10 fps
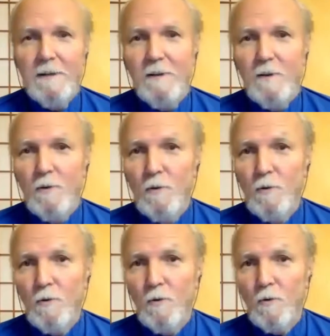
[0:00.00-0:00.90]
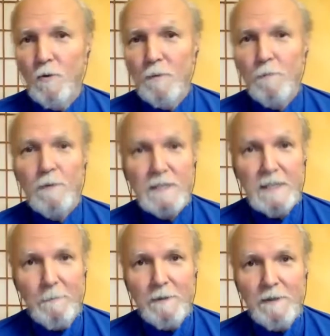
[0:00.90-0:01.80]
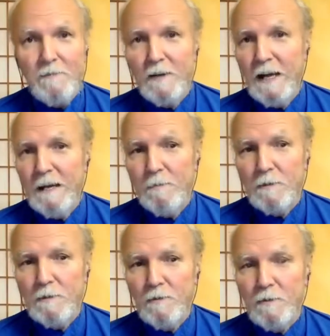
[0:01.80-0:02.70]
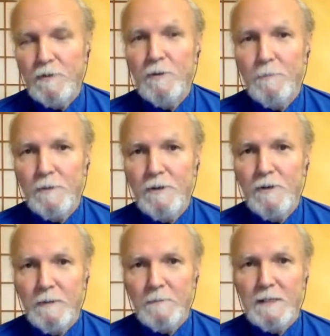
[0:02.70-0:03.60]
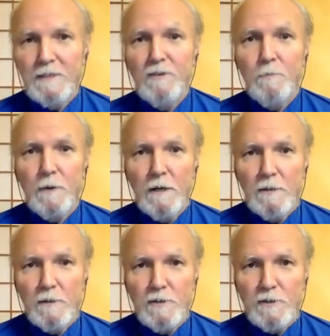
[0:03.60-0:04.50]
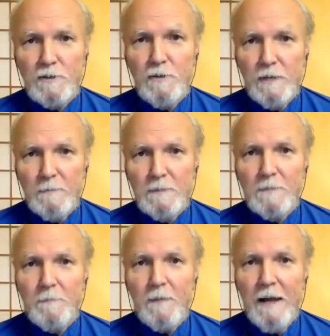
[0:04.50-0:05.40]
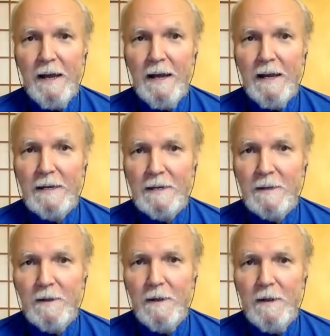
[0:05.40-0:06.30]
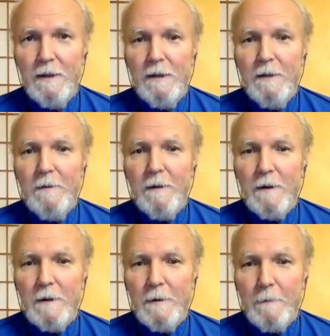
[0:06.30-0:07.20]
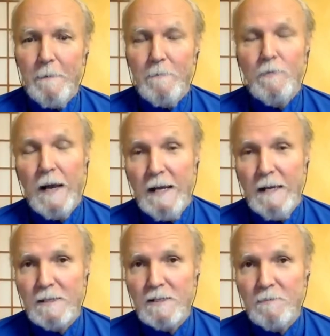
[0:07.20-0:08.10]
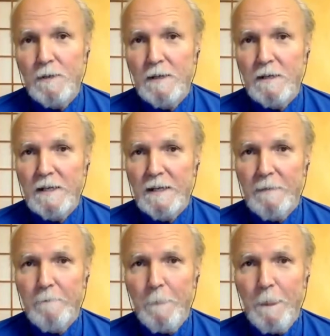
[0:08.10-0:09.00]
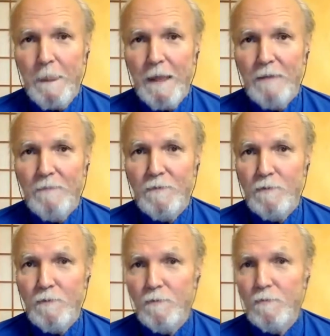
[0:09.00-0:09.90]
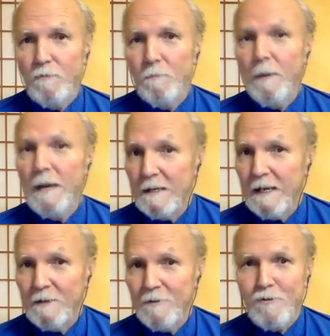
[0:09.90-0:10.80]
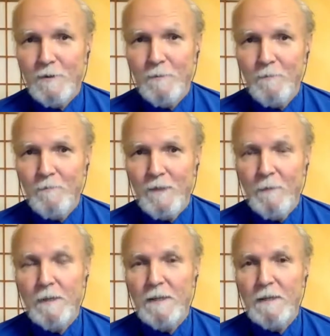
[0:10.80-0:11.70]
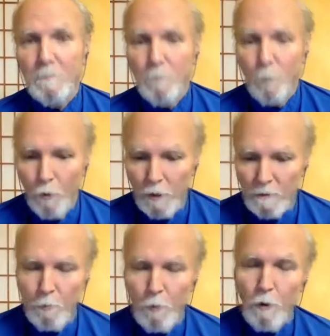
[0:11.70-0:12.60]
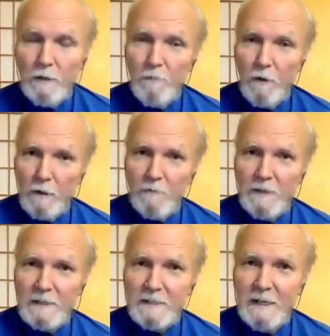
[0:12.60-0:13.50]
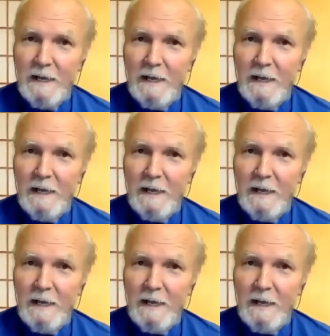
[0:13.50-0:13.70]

who were perceptive and able to interpret dreams in superconscious dreams. And you gain this ability if you pay attention. But the important point of all of this